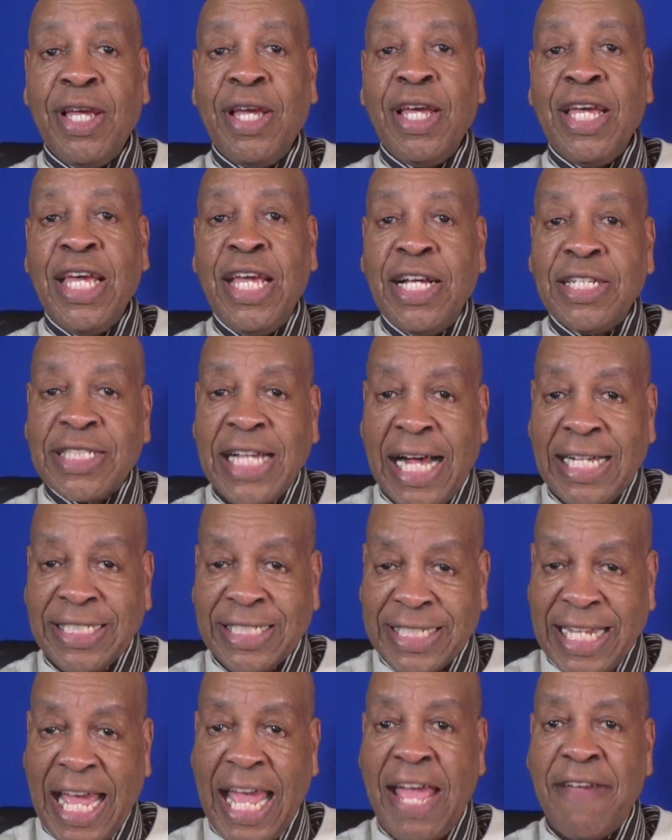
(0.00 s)
He is our
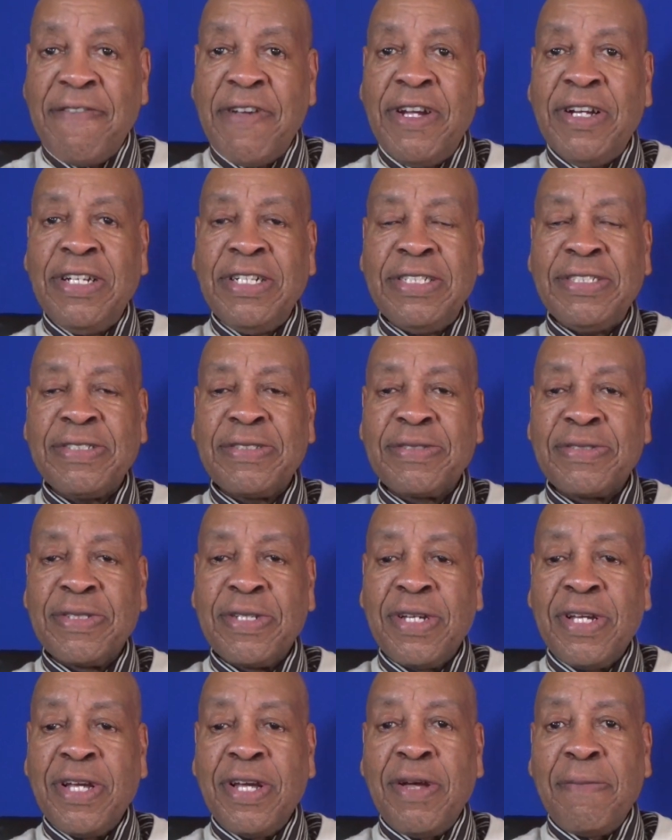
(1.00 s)
Savior
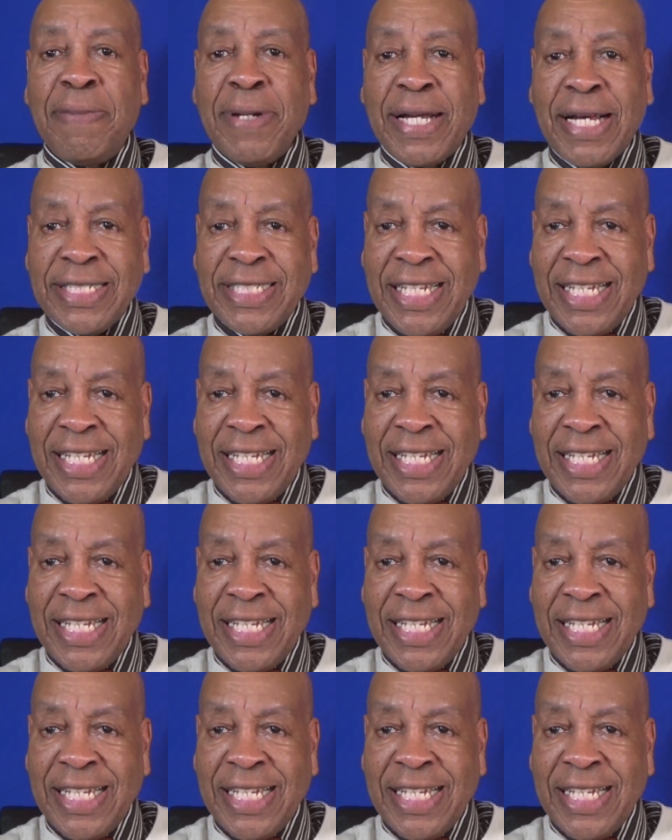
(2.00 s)
because